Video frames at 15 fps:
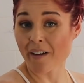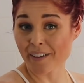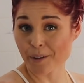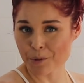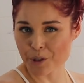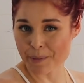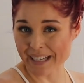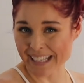
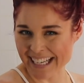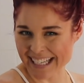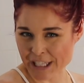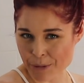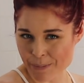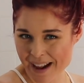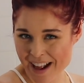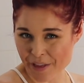Welcome to my
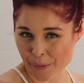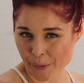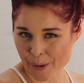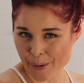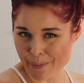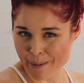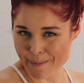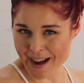guest
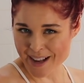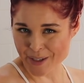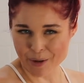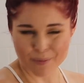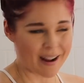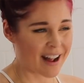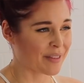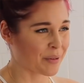bathroom. The
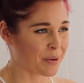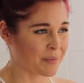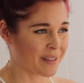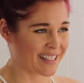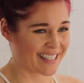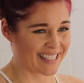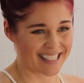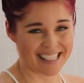master bathroom
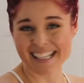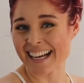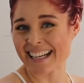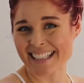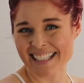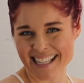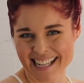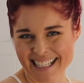is
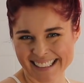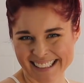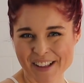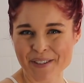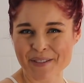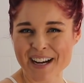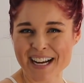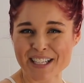disgusting.
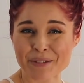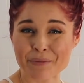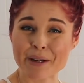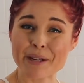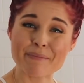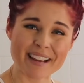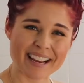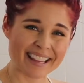Otherwise,
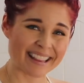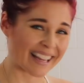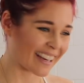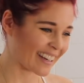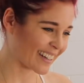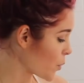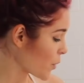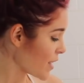we'd be in
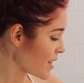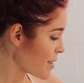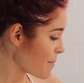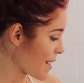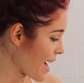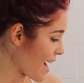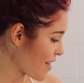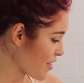there. We're in the
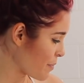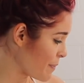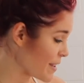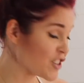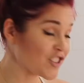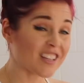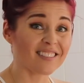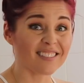bath.
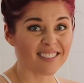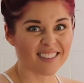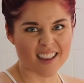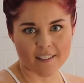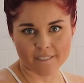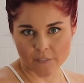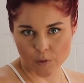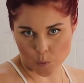Benji
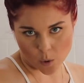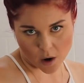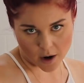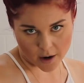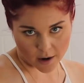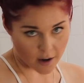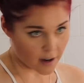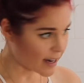loves
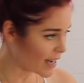water.